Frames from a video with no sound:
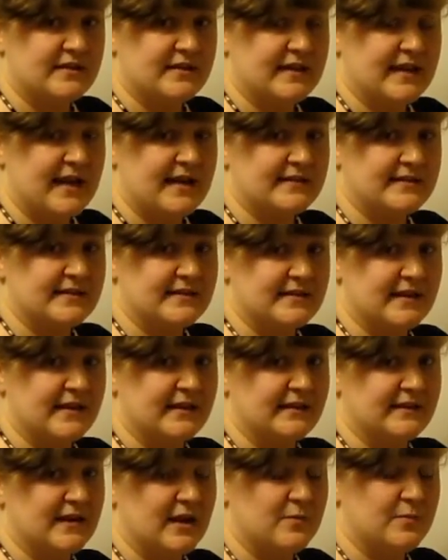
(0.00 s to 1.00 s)
gases in
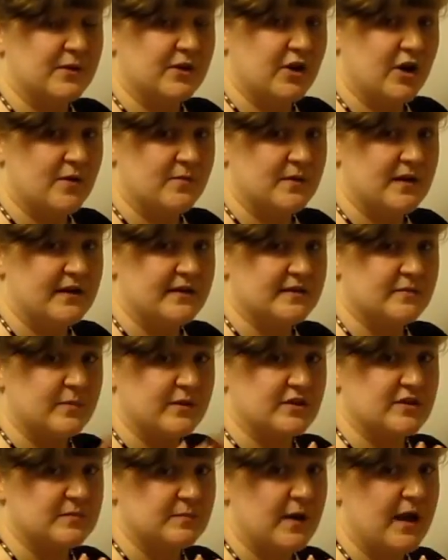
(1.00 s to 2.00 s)
and to help it carbonate as
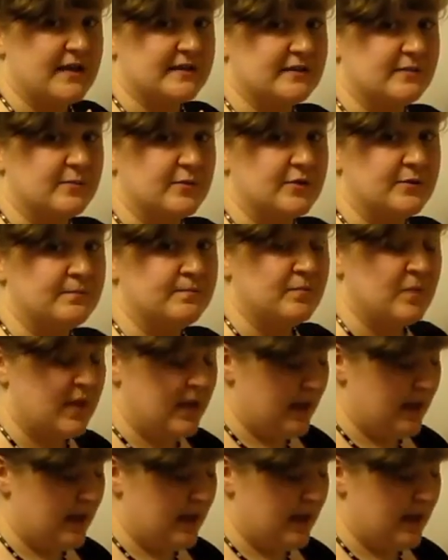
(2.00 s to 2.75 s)
much as possible,